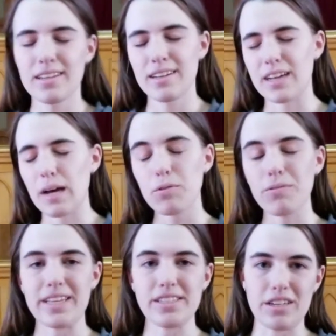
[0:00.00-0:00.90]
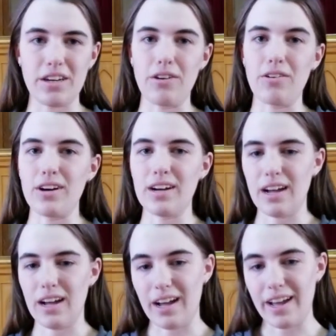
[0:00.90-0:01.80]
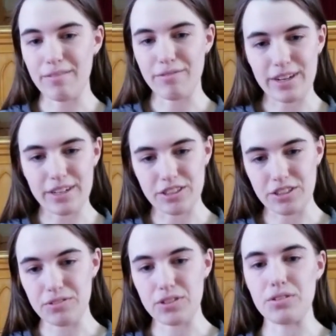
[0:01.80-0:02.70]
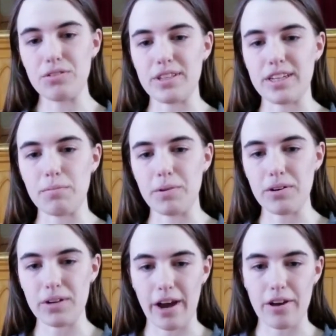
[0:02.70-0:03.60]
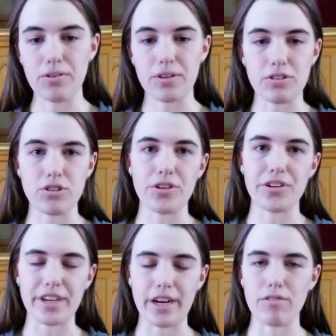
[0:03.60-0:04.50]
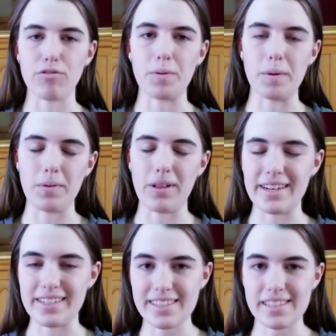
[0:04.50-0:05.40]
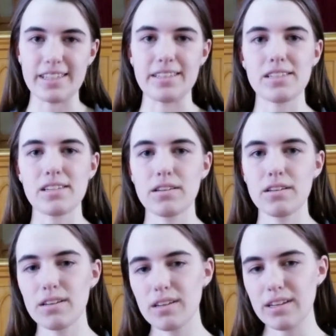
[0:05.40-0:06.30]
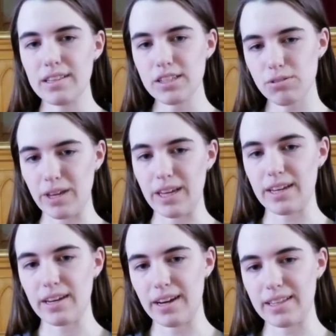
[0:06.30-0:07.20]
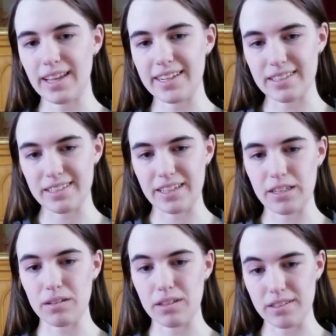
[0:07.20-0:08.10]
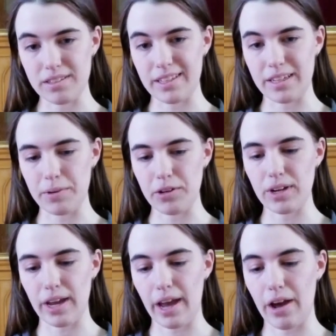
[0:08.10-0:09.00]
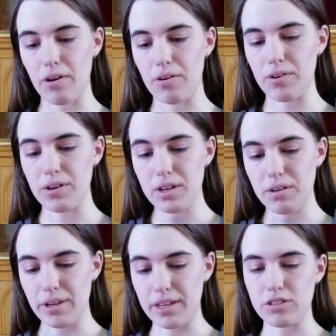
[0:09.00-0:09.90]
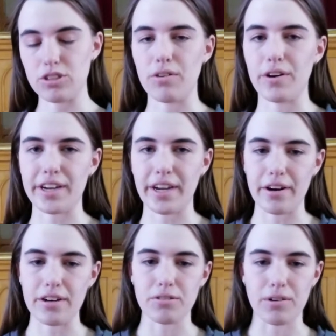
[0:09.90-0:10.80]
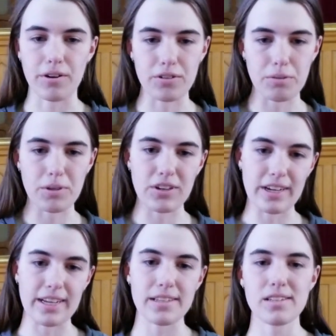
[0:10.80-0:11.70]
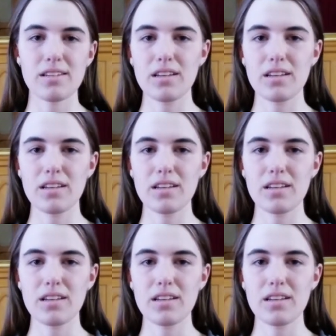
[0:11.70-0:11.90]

A couple weeks ago, I invited you to think about how you can show your care for people at a distance. This week, I'd like us to think about how we can show our care to our own communities.